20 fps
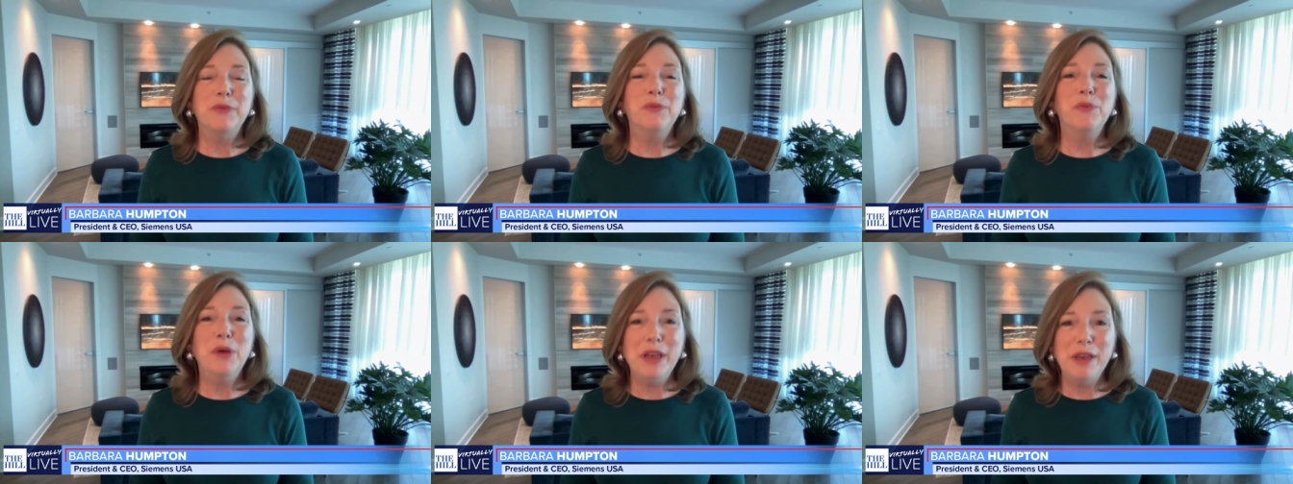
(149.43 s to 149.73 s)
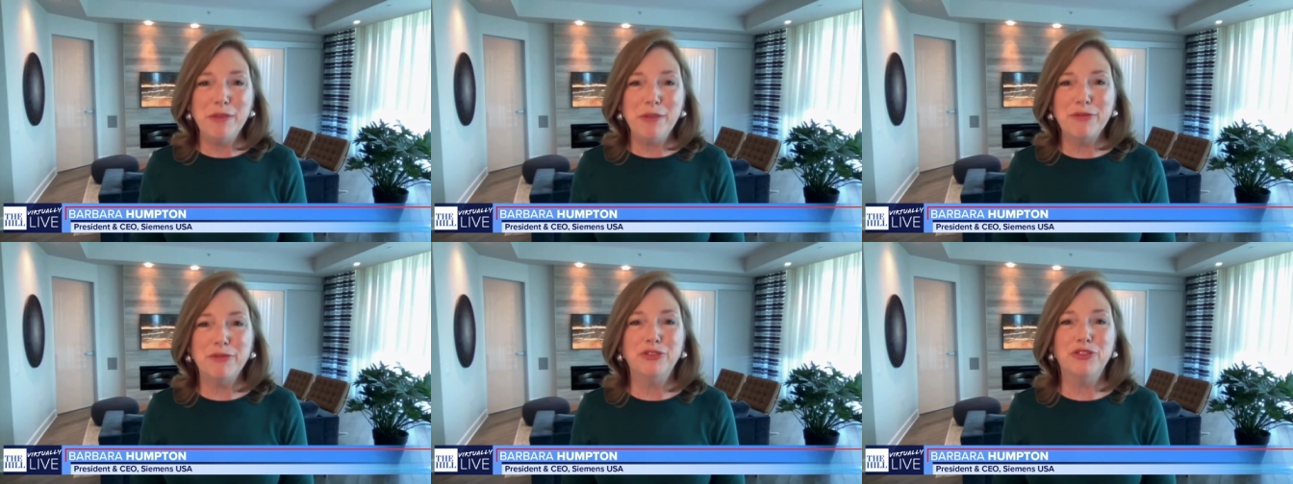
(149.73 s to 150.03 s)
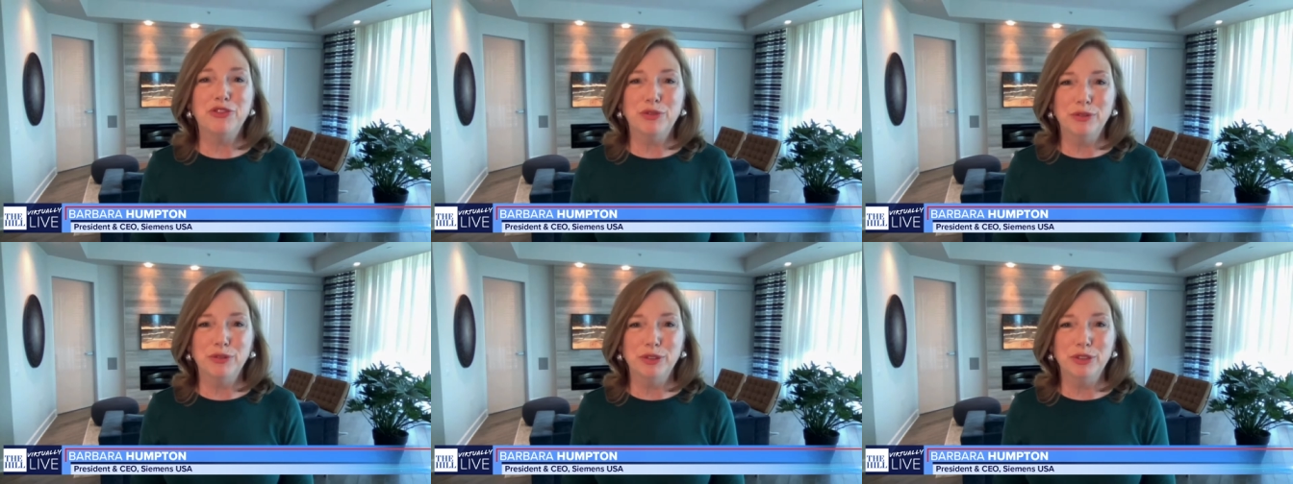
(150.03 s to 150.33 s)

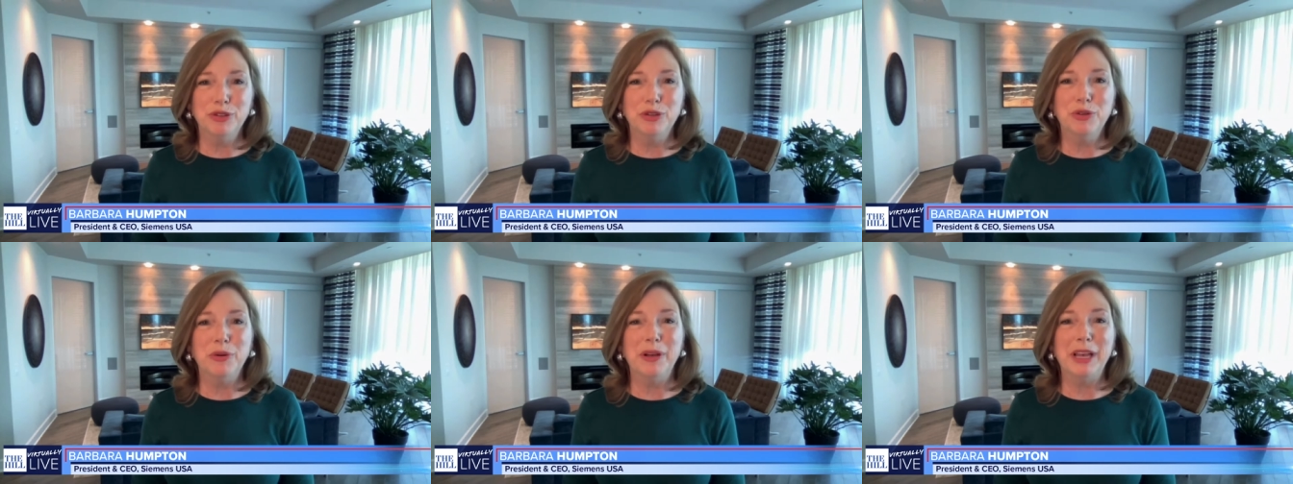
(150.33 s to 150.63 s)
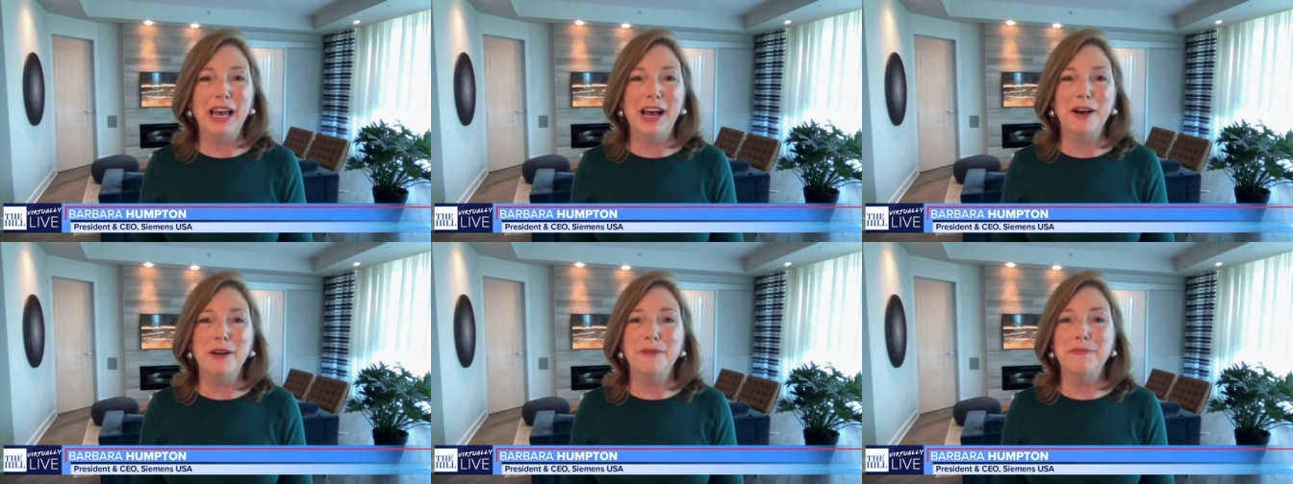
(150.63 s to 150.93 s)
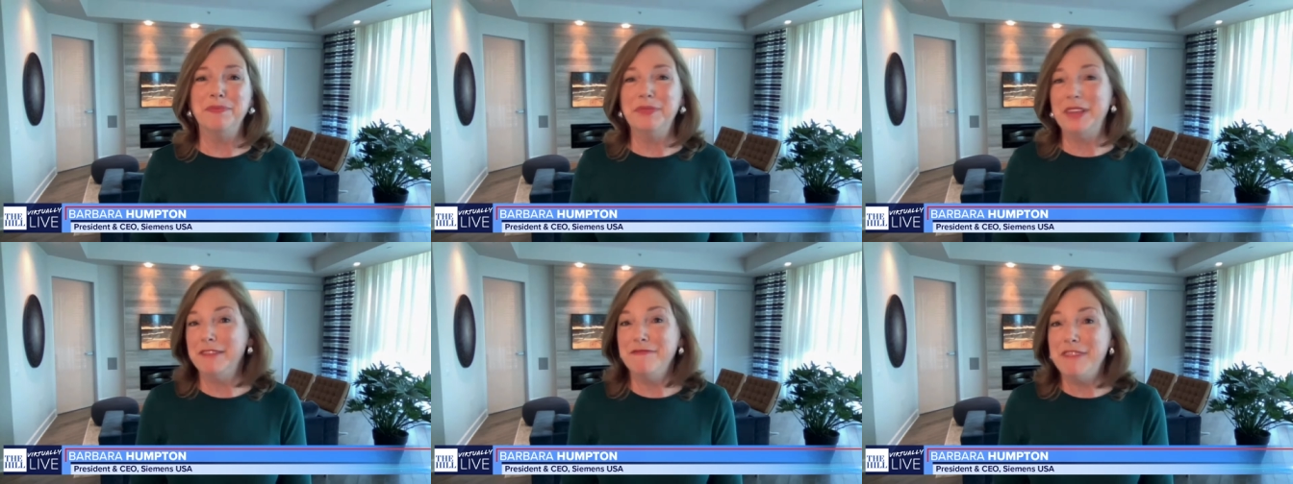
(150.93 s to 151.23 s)
with true
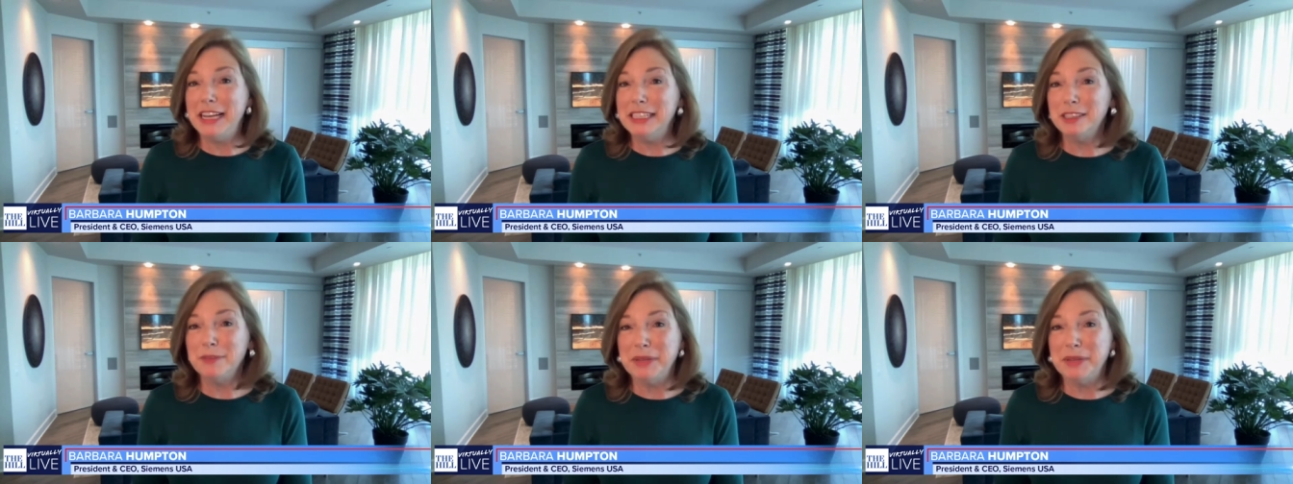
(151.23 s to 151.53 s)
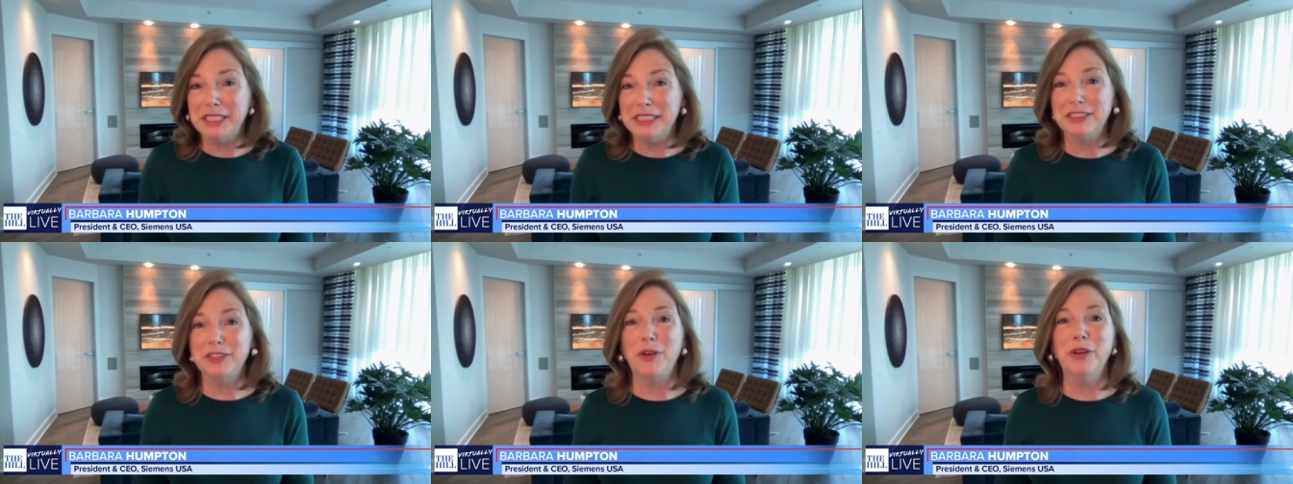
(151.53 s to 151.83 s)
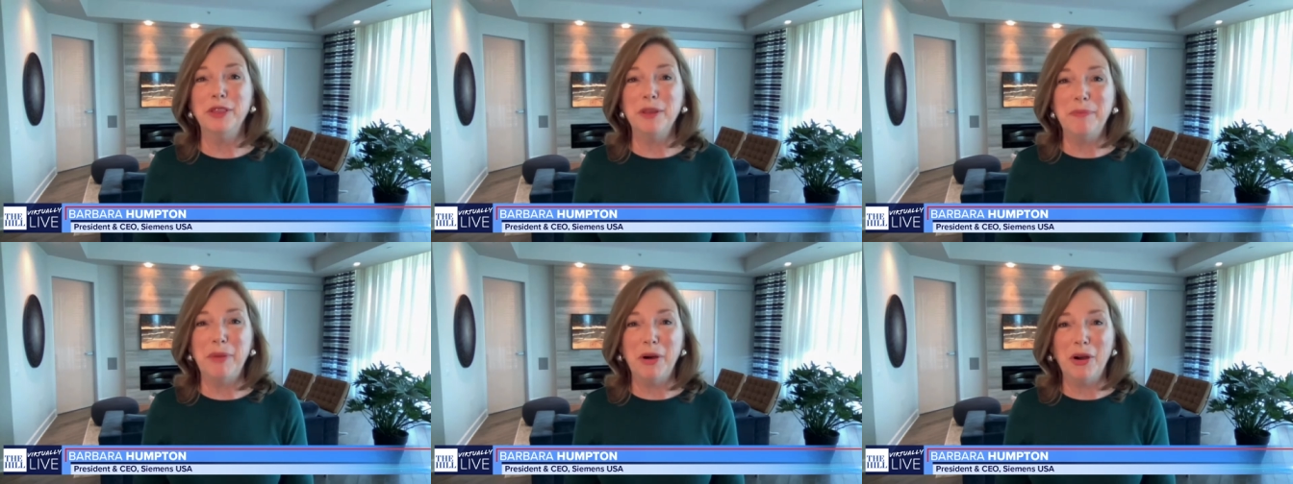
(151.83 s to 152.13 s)
um, investments
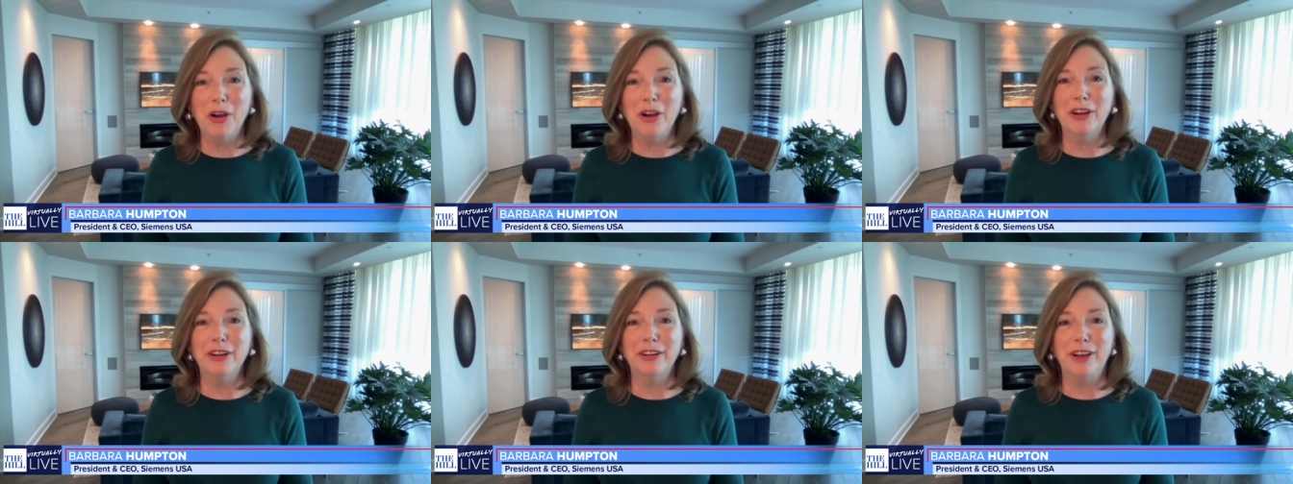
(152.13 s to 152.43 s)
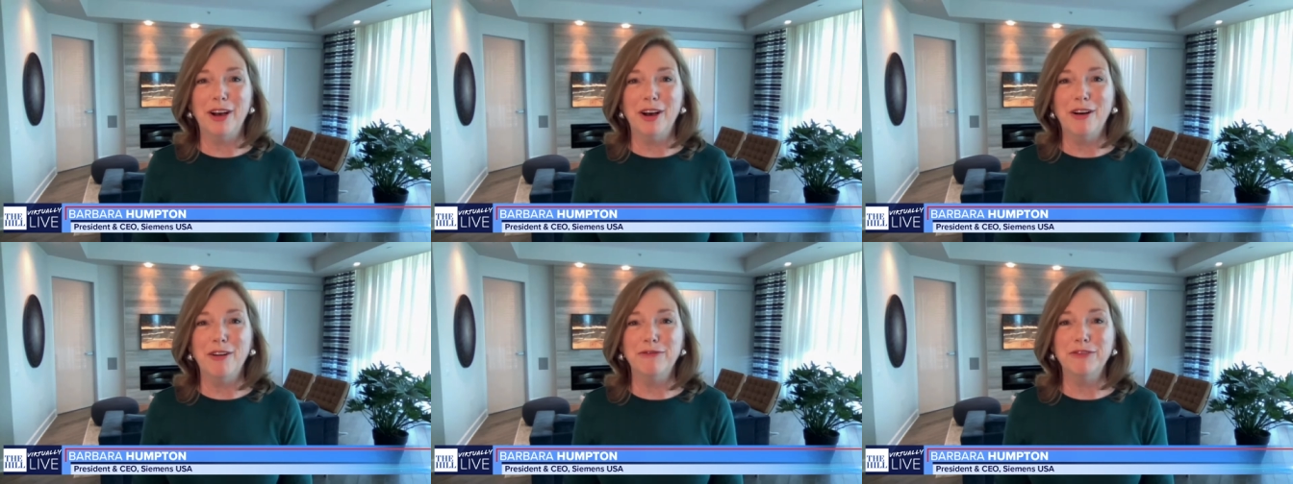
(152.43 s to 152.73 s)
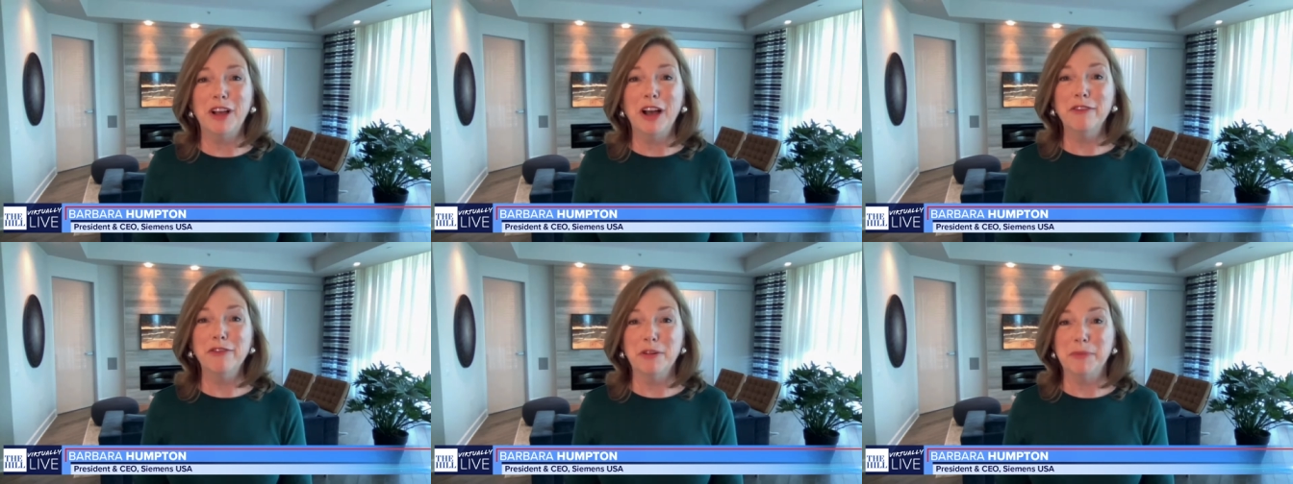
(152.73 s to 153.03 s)
on the part
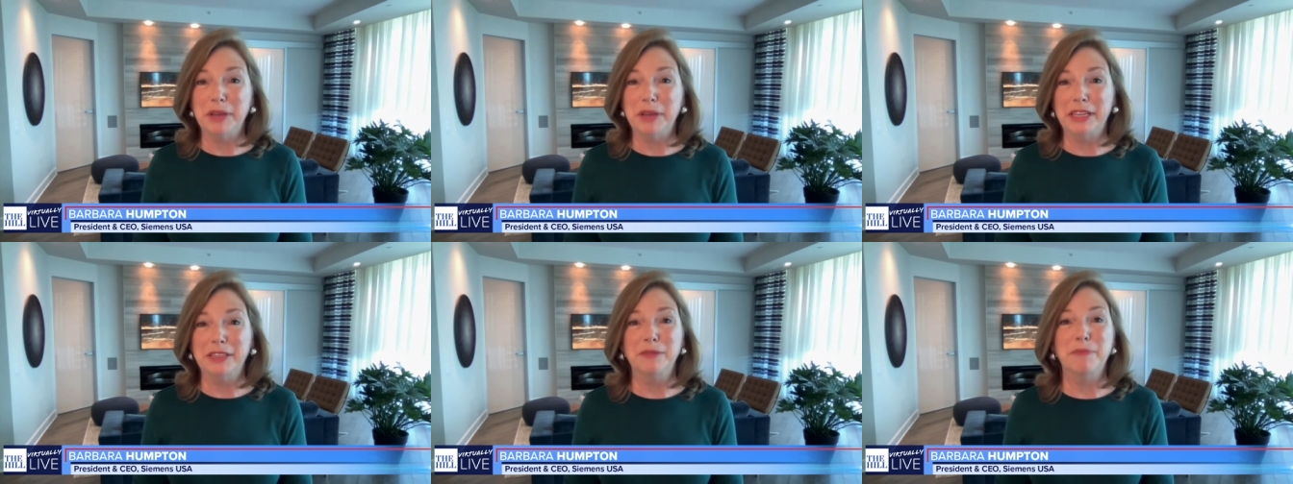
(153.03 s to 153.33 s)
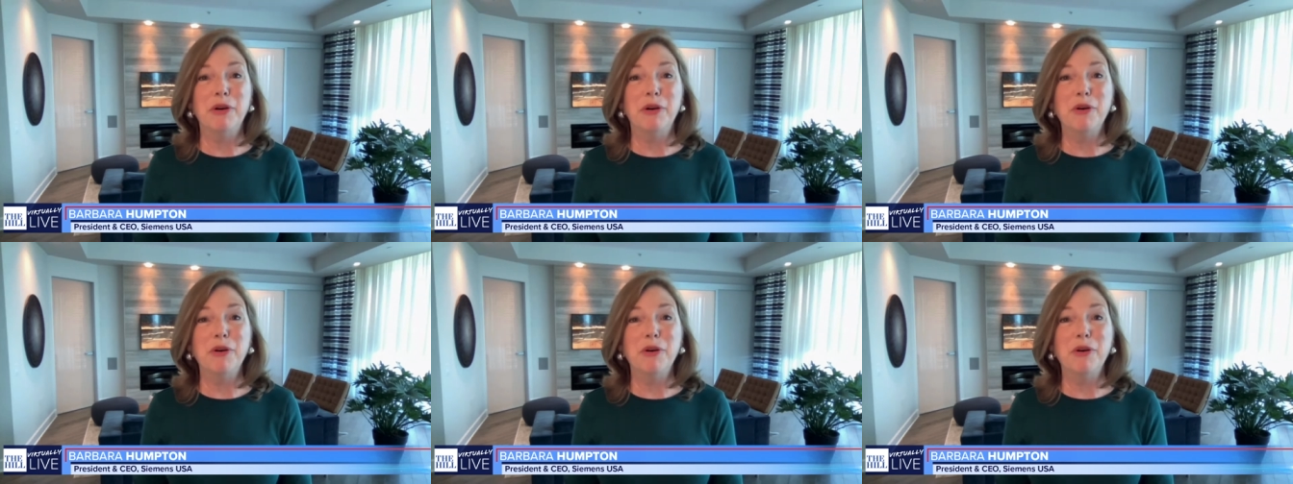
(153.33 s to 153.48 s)
of government,